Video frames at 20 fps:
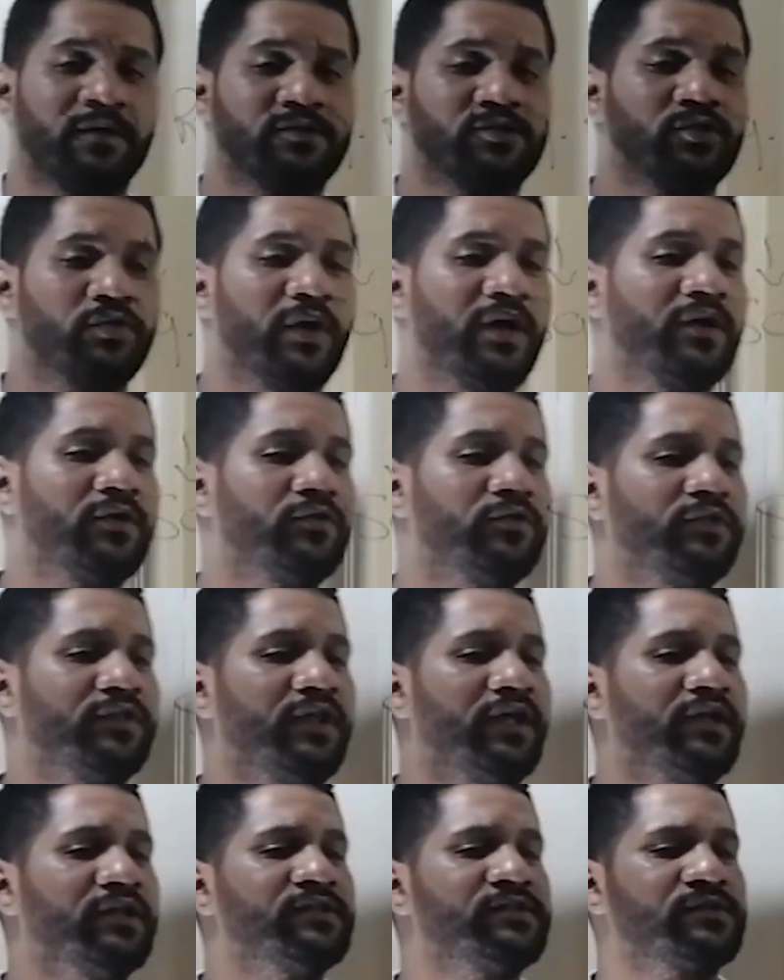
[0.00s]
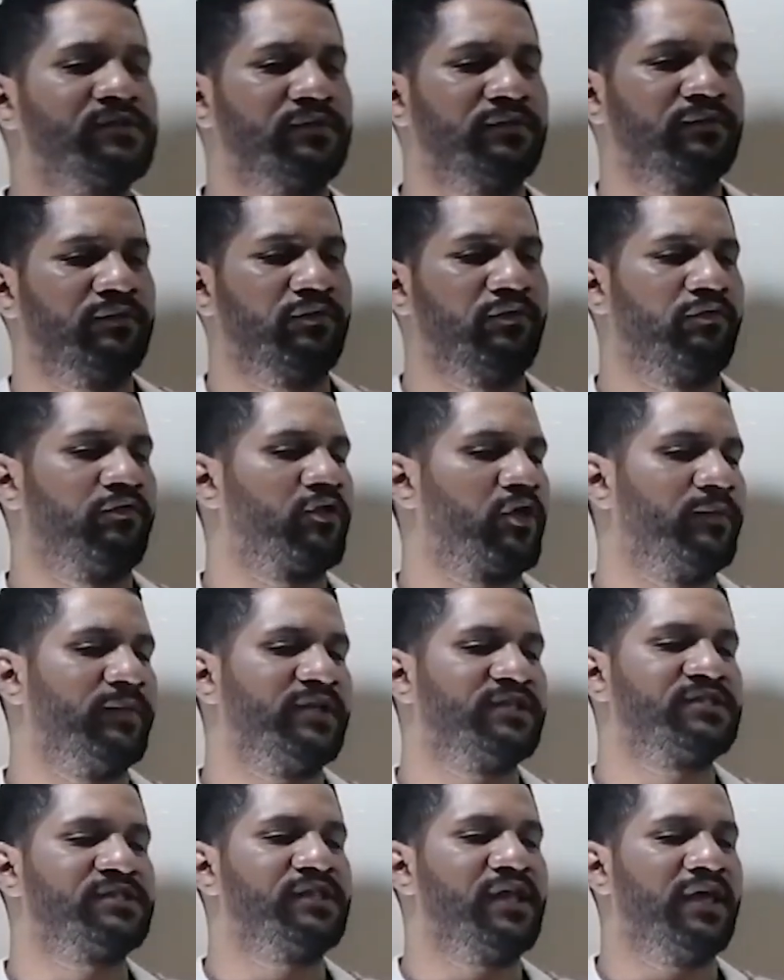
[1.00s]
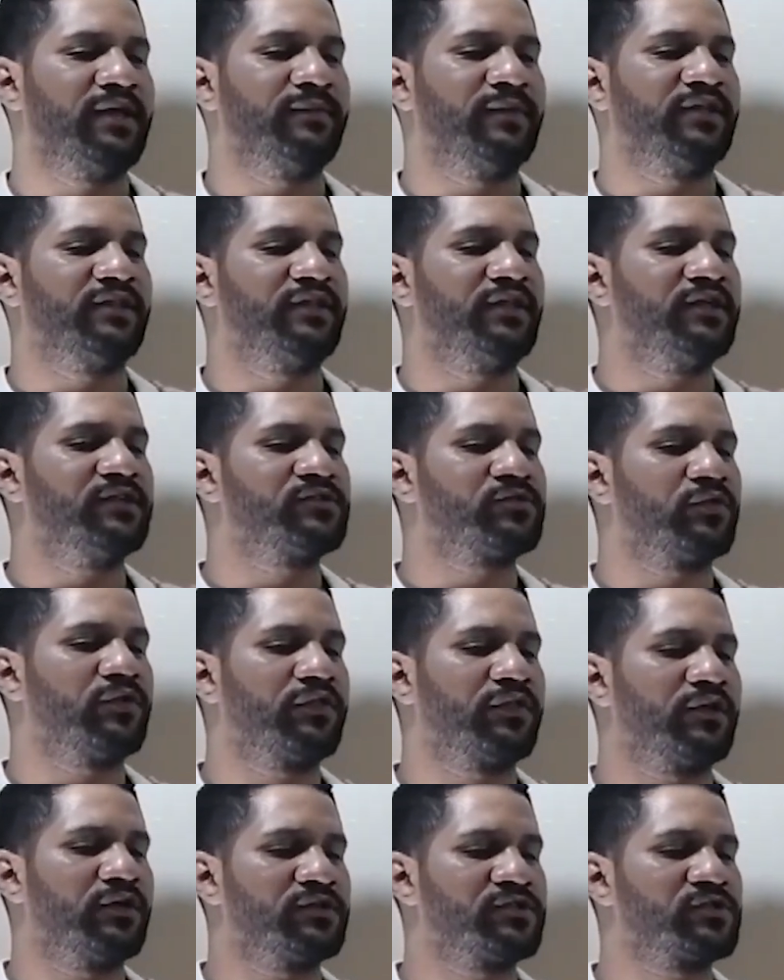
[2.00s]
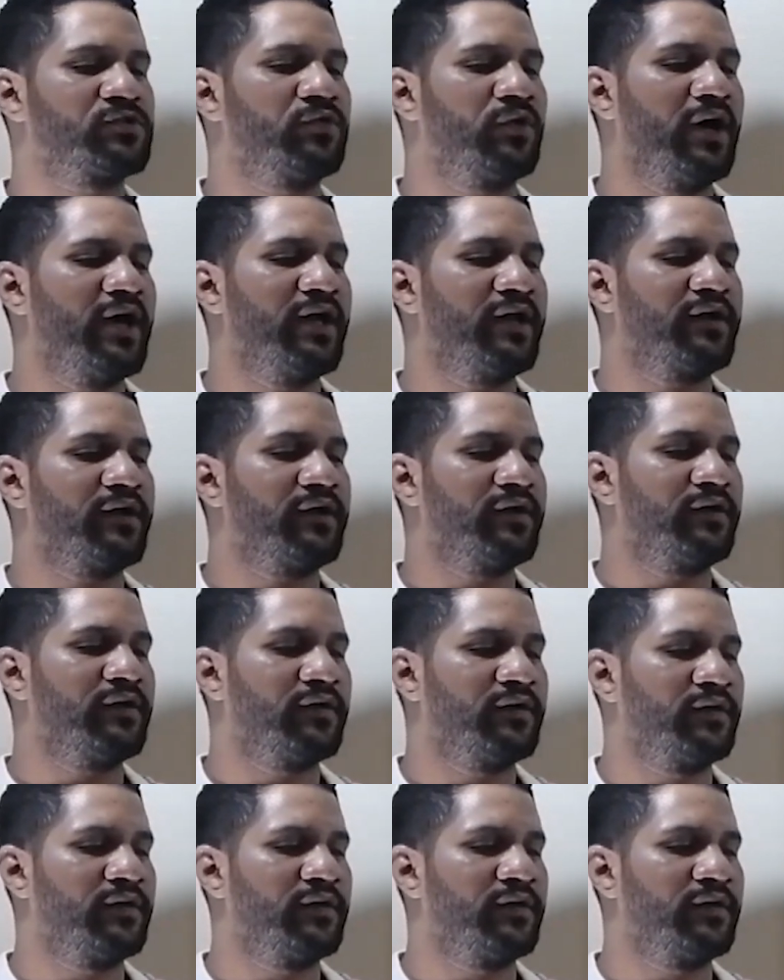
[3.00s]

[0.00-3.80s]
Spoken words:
Square root deals, from its name, it deals with square